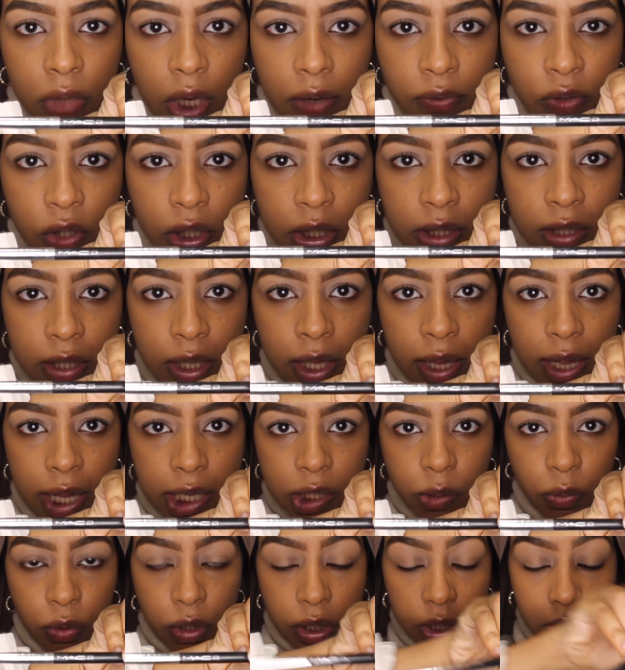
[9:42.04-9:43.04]
If you can see it,
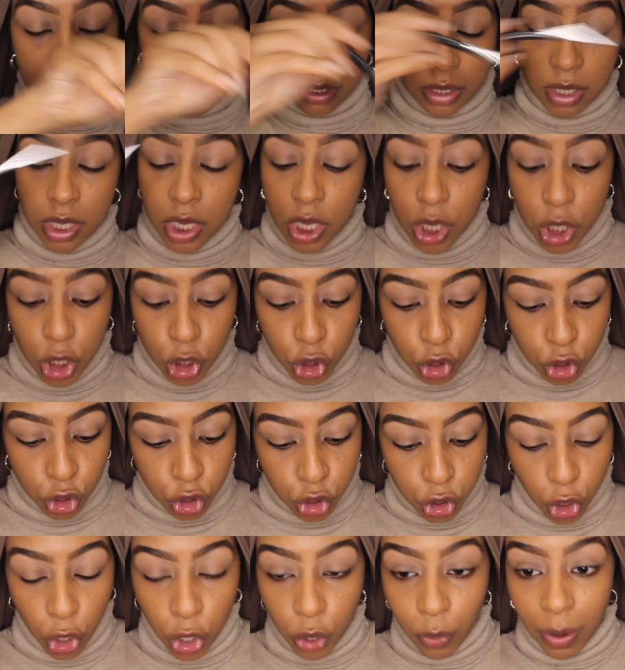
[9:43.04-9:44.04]
that's what it is.
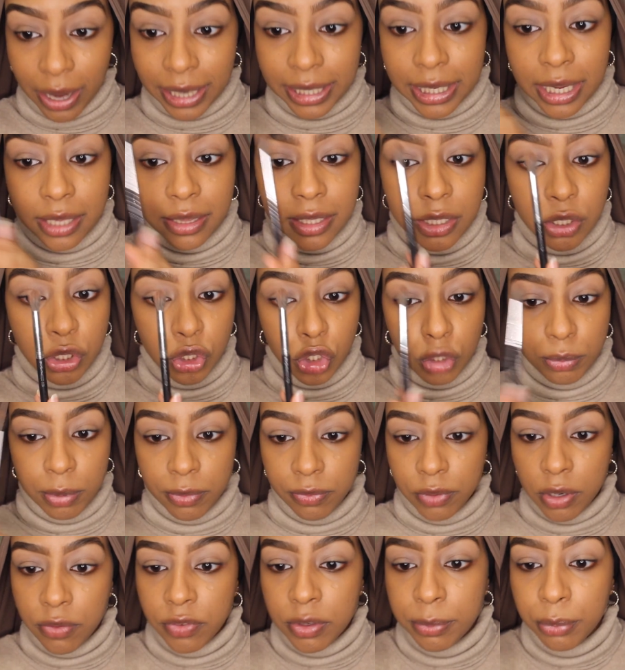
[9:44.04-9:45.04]
So I get this super
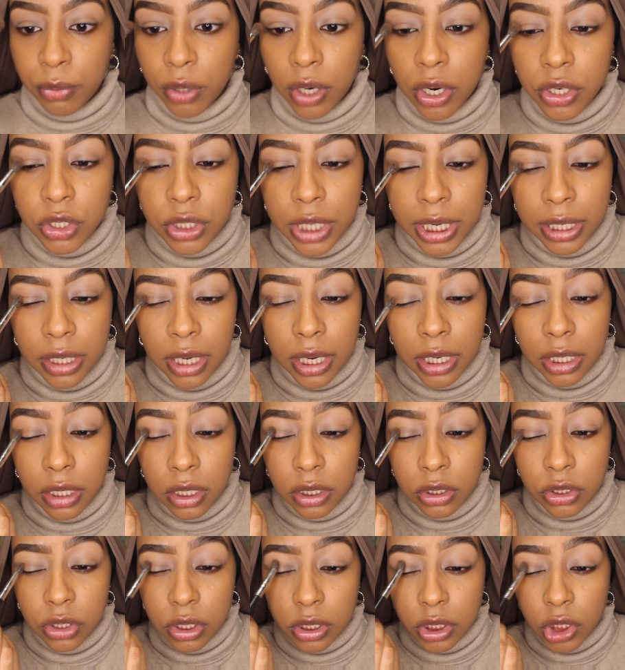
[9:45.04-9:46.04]
fluffy brush and I
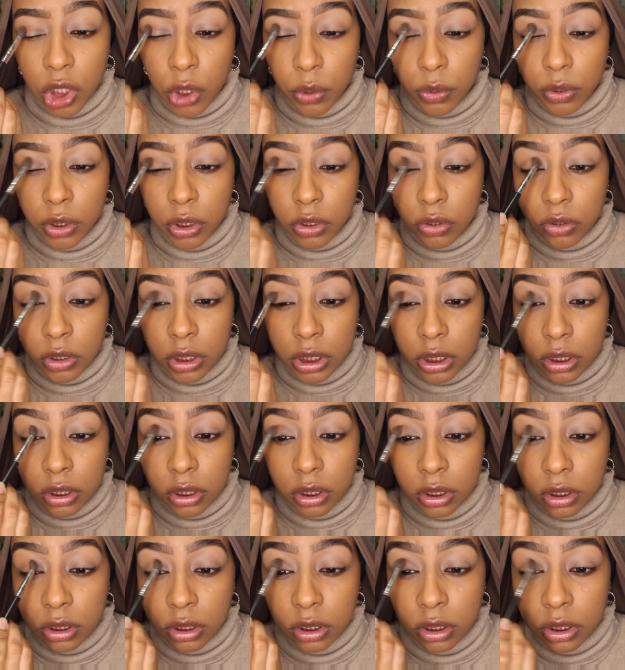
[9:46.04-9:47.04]
just go in the
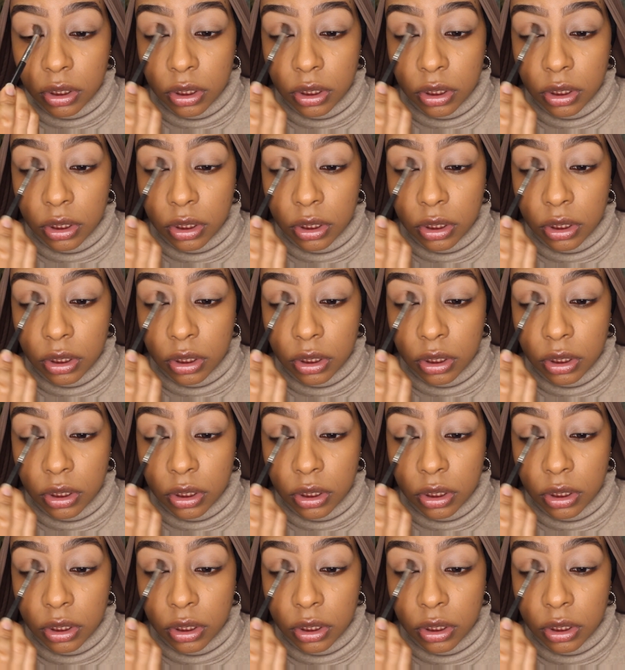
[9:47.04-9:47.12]
crease.